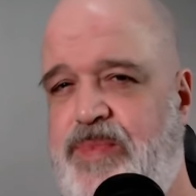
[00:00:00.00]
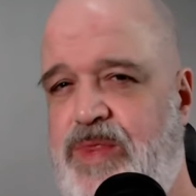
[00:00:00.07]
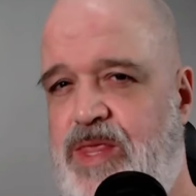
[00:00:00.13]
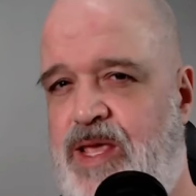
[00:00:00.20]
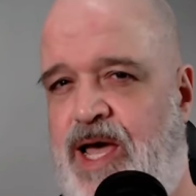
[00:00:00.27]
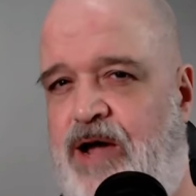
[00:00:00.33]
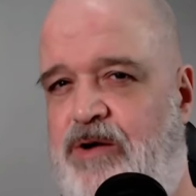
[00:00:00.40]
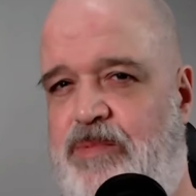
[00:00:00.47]

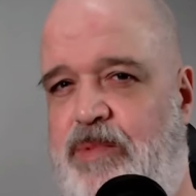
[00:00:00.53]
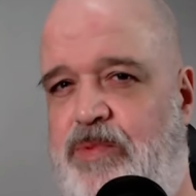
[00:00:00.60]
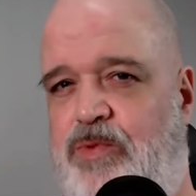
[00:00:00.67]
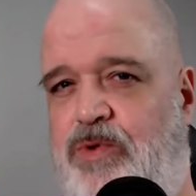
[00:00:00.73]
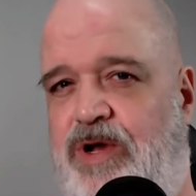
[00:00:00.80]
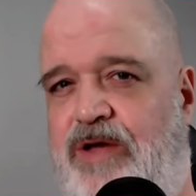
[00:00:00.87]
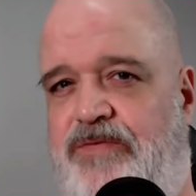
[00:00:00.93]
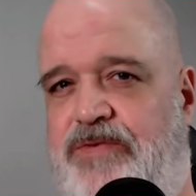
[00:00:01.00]
I remember
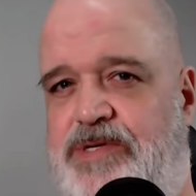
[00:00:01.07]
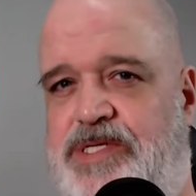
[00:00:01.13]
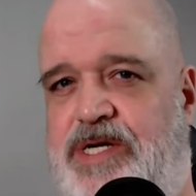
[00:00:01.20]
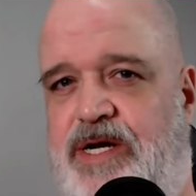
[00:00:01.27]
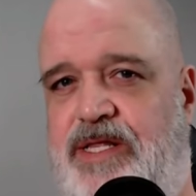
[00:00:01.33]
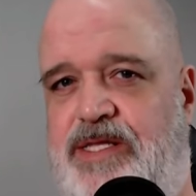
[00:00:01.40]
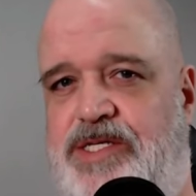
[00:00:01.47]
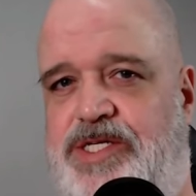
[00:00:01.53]
when I first
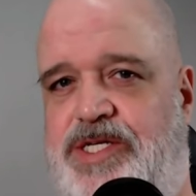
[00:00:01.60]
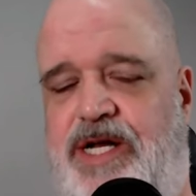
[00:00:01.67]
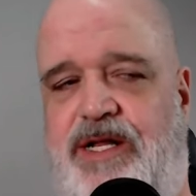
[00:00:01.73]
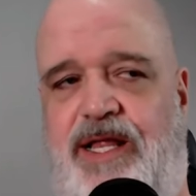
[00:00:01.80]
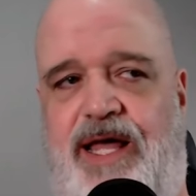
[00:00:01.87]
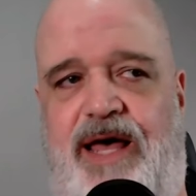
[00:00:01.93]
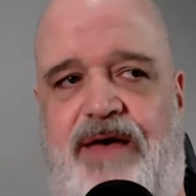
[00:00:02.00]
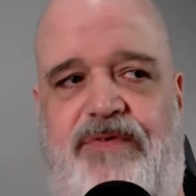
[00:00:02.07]
started this channel,
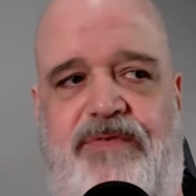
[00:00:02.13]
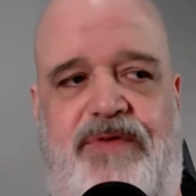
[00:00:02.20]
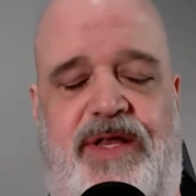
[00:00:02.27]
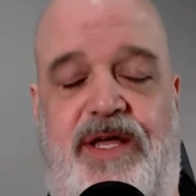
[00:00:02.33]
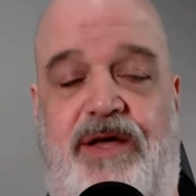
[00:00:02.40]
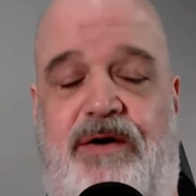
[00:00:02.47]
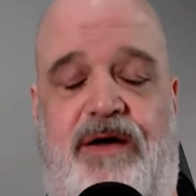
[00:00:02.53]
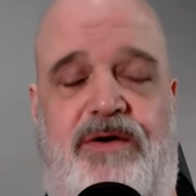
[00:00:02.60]
I have a
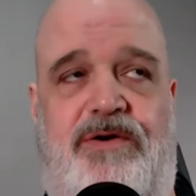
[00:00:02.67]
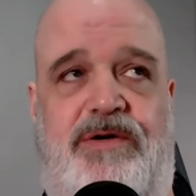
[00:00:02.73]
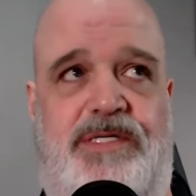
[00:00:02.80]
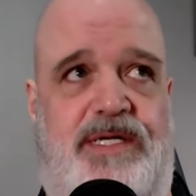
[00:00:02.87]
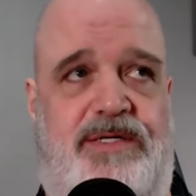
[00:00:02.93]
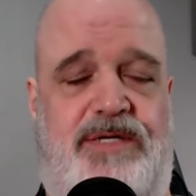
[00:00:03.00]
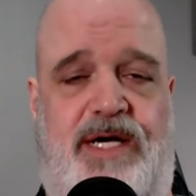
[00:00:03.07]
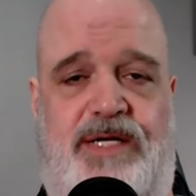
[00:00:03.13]
video. Of course,
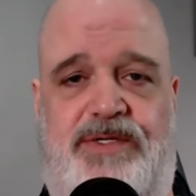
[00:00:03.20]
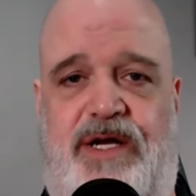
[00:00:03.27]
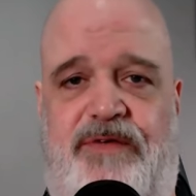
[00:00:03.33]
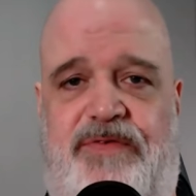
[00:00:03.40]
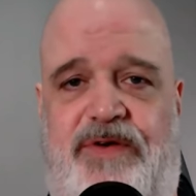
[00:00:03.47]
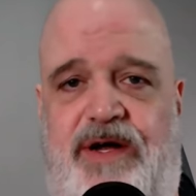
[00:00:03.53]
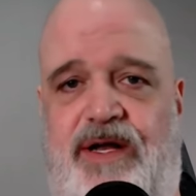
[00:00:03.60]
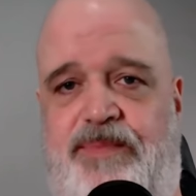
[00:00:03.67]
I tried to
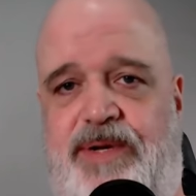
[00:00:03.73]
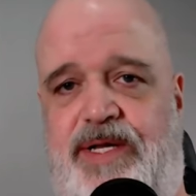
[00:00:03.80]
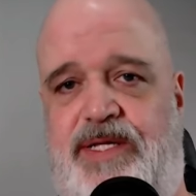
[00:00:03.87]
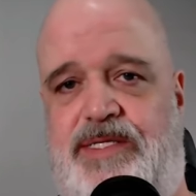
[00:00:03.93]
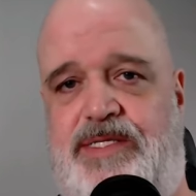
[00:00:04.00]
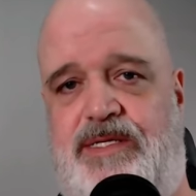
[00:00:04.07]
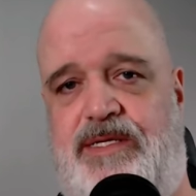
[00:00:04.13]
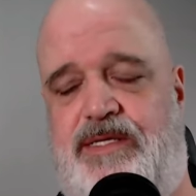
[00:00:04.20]
find it,
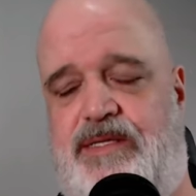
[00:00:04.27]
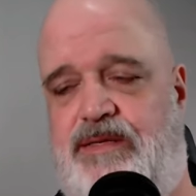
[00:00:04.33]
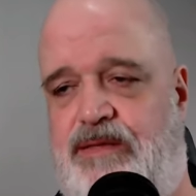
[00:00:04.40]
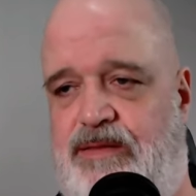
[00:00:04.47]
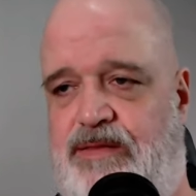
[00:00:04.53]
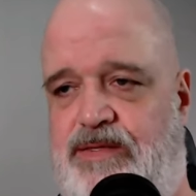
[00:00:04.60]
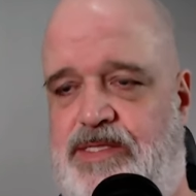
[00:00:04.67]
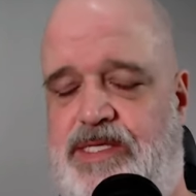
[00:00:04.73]
but
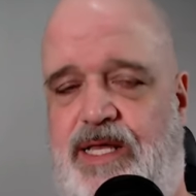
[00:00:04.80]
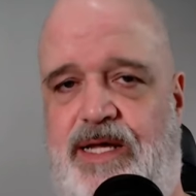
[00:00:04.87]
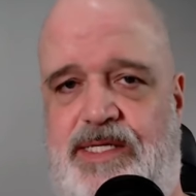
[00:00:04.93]
there's a lot of